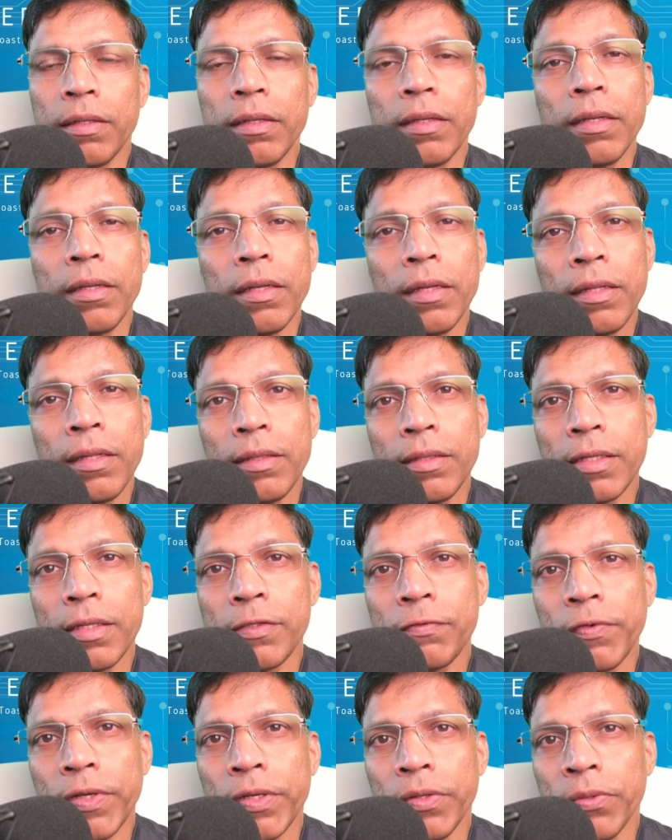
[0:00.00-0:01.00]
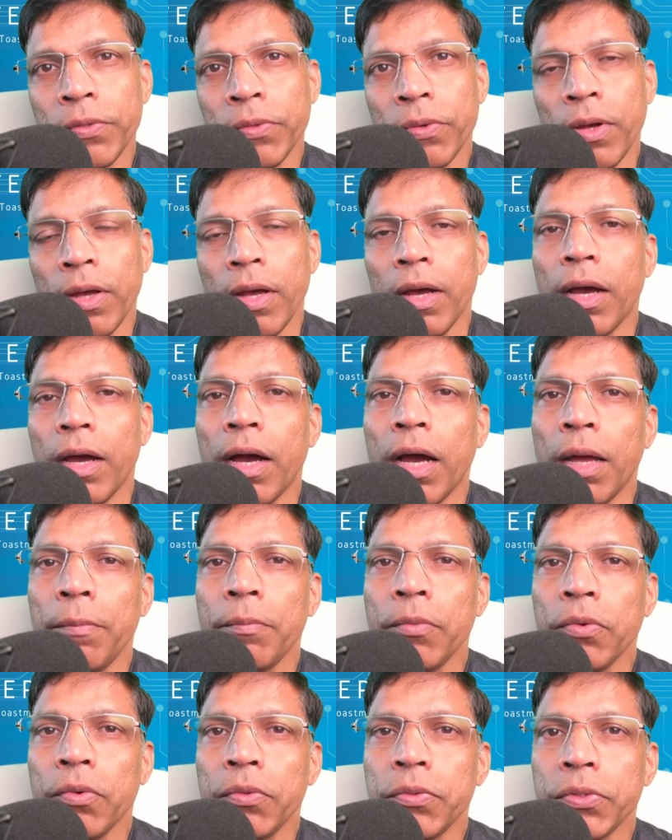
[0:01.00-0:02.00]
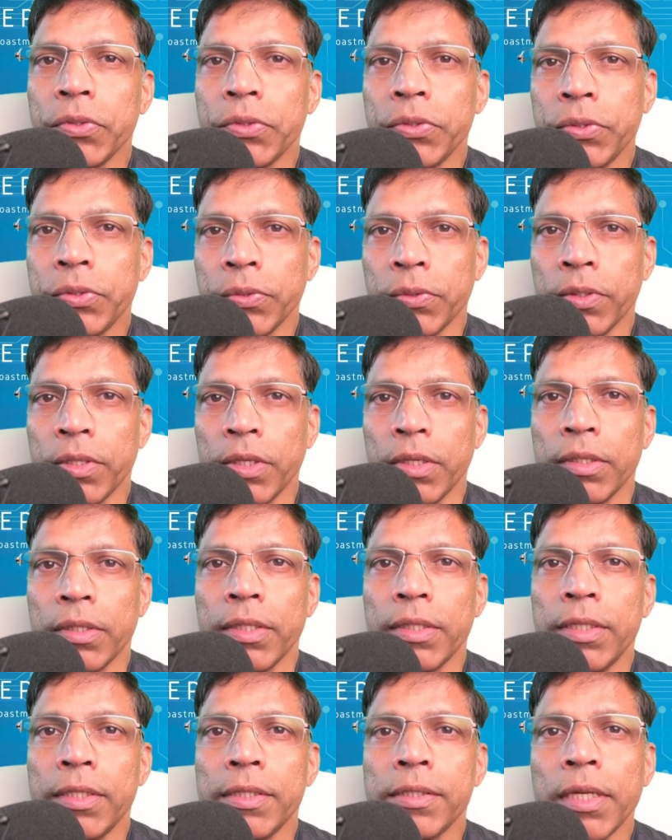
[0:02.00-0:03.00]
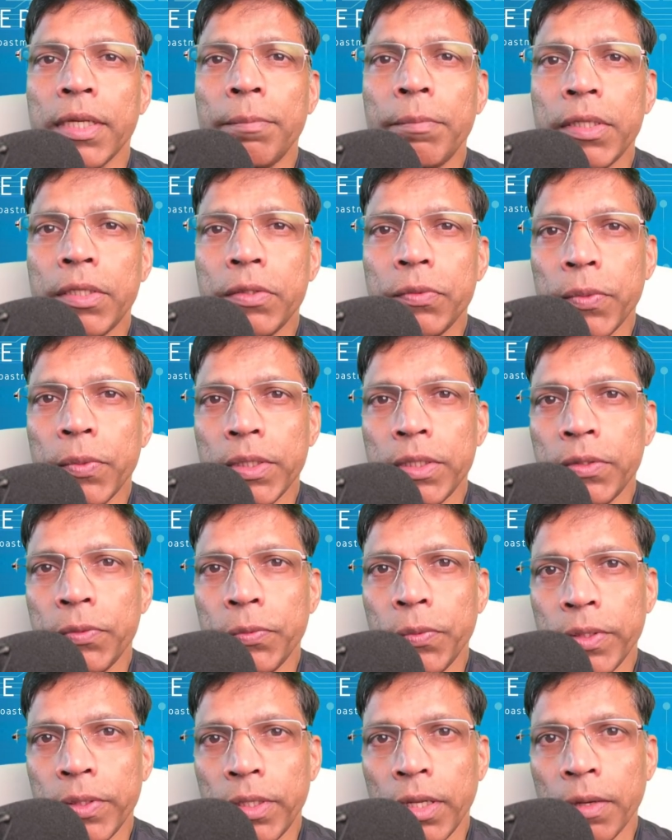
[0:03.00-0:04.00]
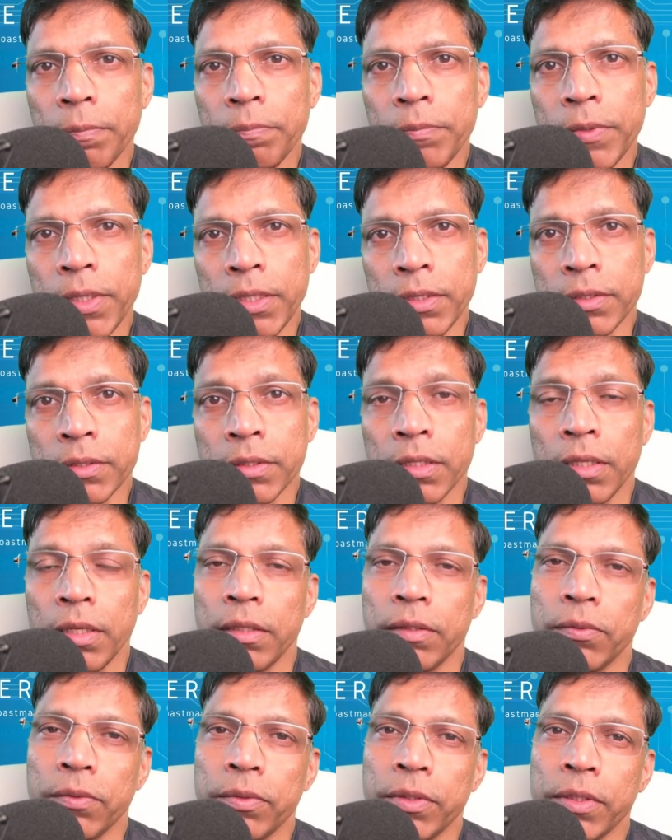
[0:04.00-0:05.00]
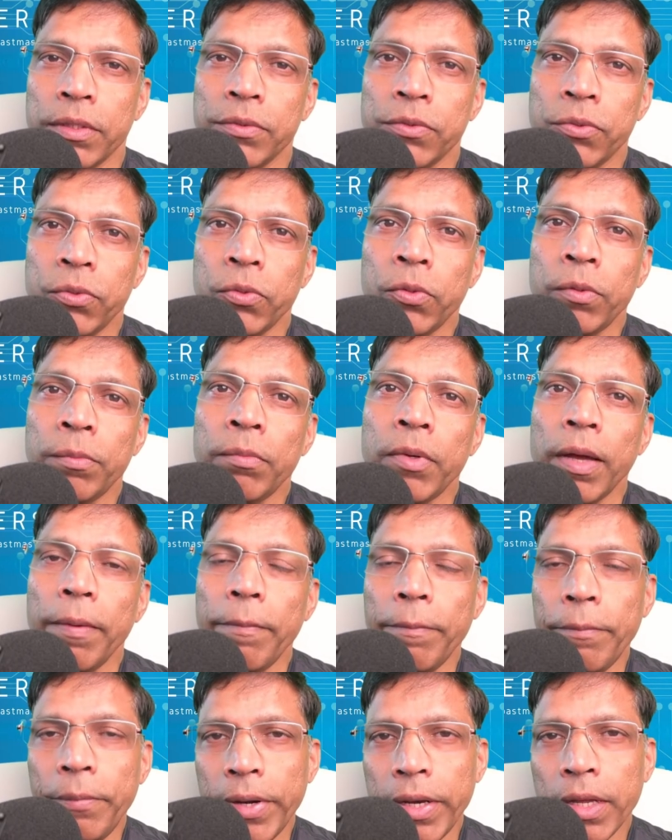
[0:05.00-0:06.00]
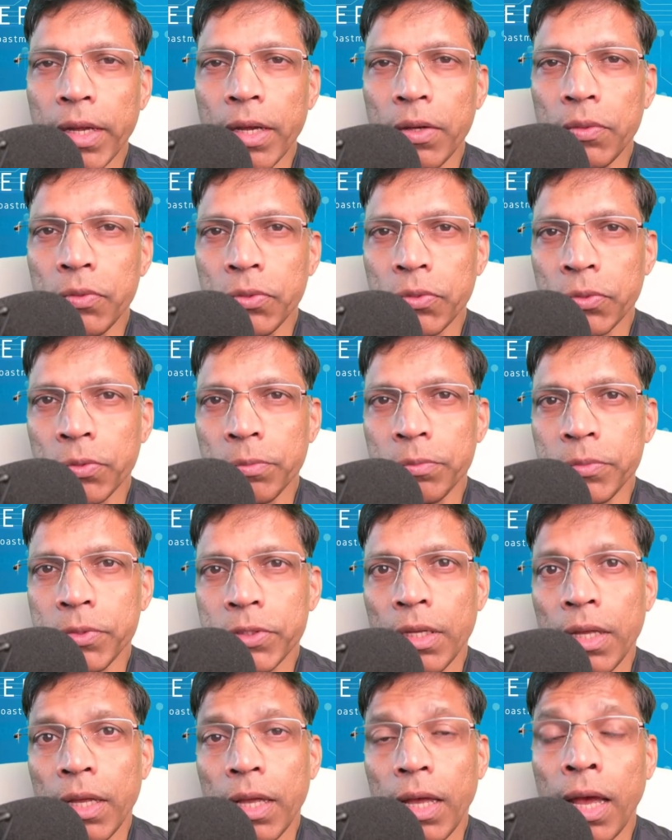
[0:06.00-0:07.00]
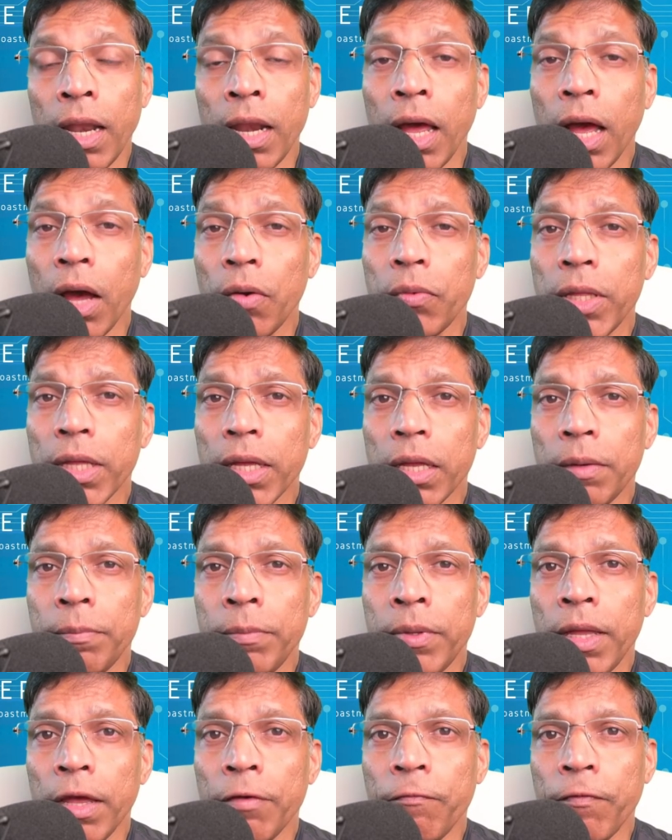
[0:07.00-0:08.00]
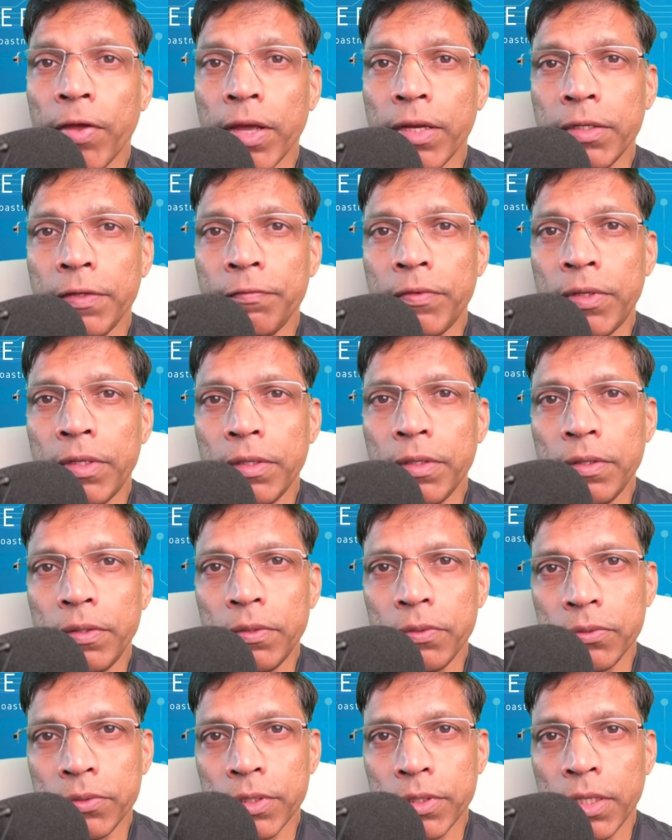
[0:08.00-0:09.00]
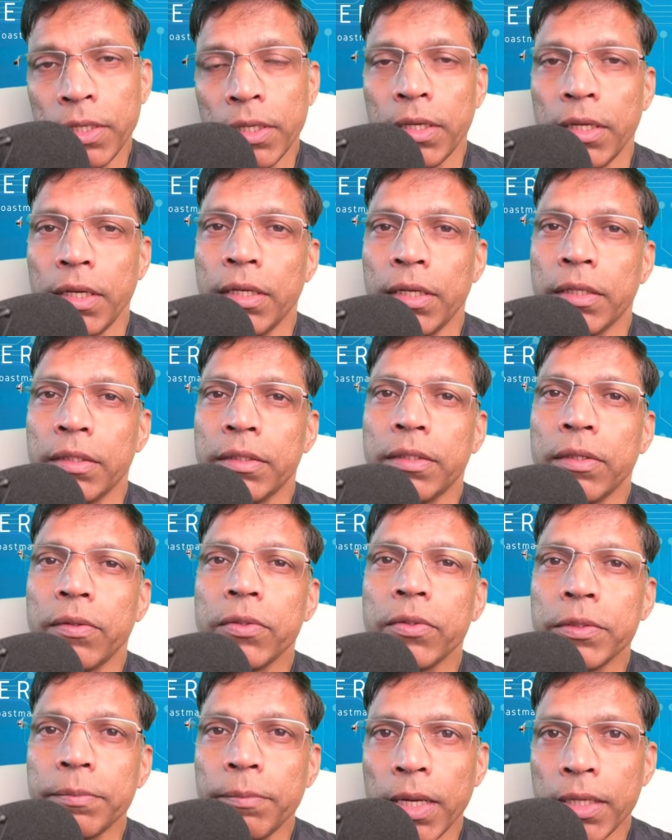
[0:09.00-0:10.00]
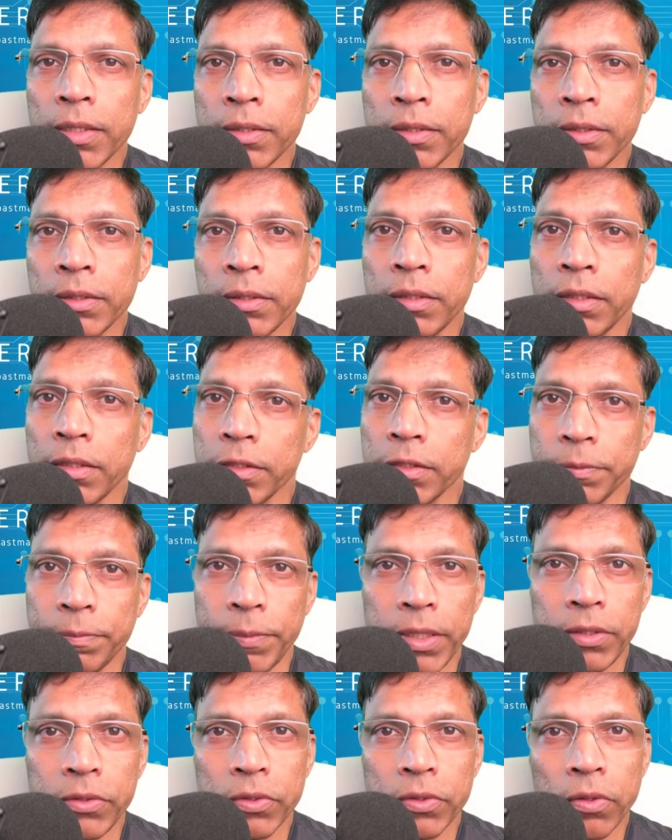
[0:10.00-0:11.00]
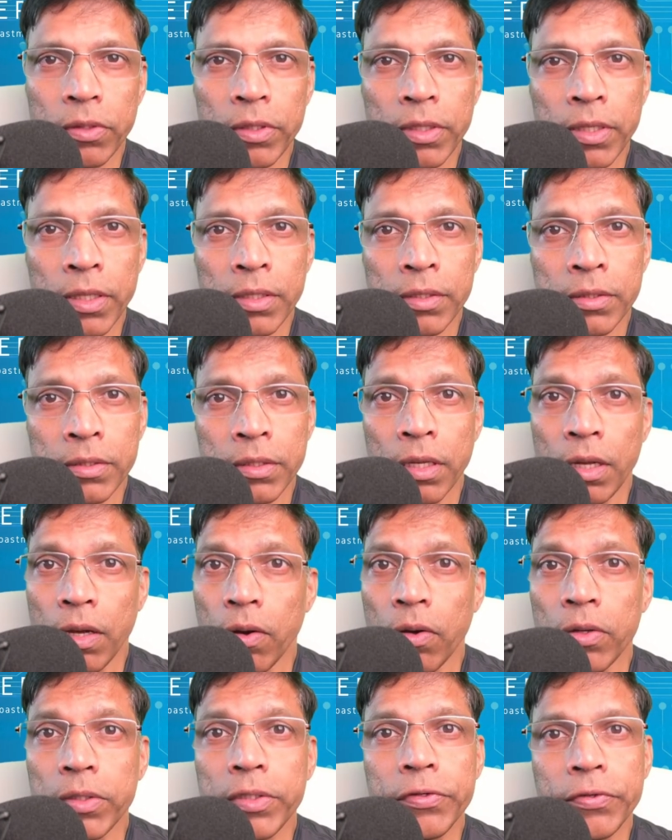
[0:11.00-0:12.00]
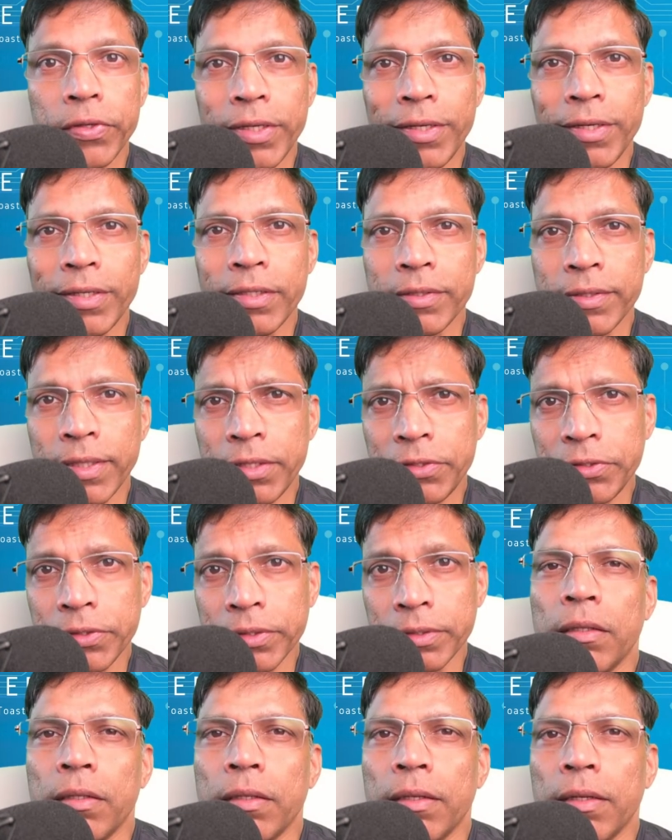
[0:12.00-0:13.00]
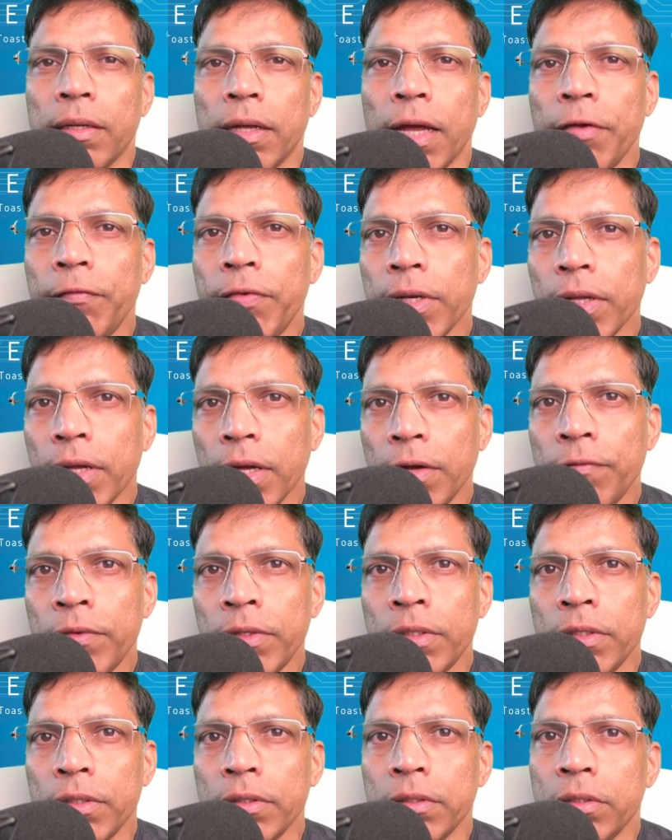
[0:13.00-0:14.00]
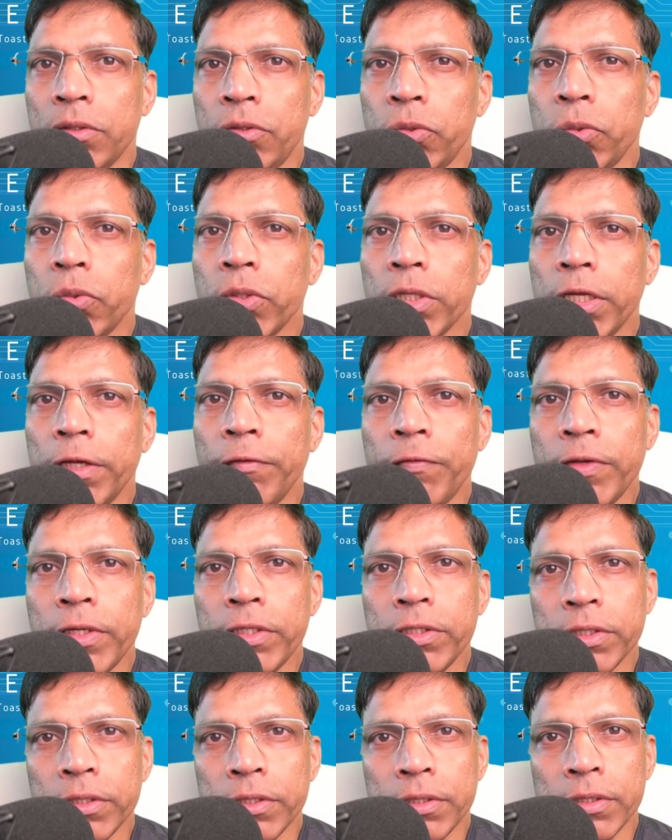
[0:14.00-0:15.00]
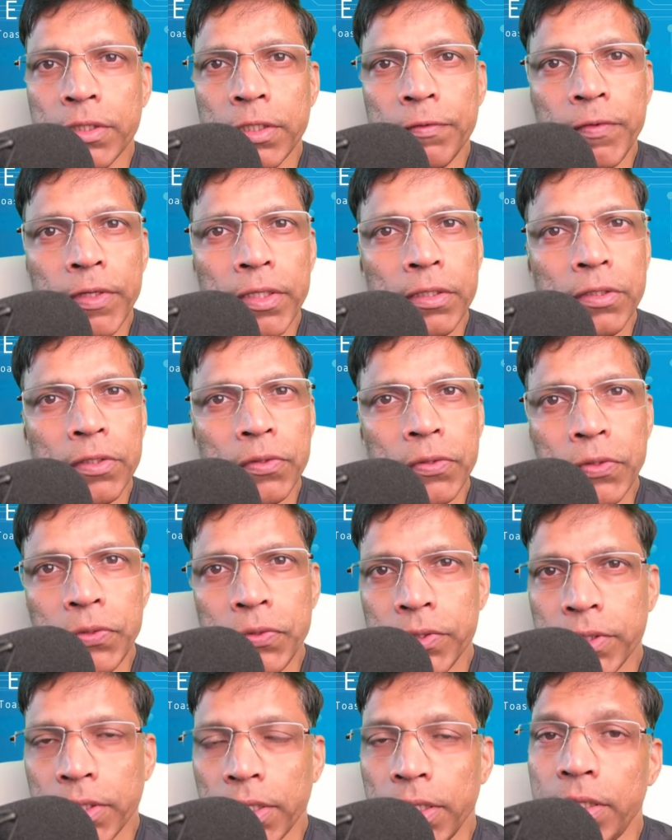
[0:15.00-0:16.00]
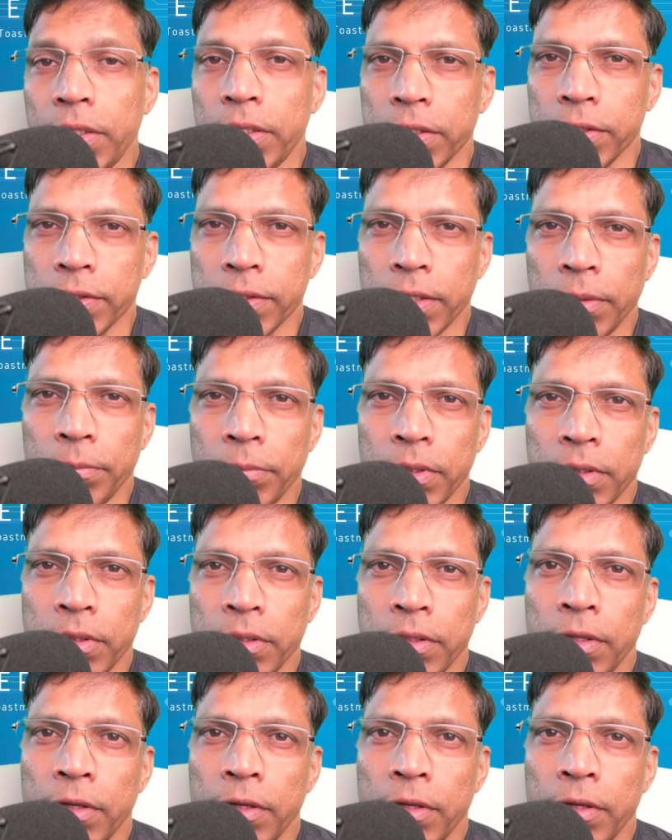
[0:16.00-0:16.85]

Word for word: In this video, I'm going to show the December 2020 updates to the Zoom breakout rooms and how they can be effectively used in a Toastmaster speech contest or training session. I will cover the two key features that were introduced in December.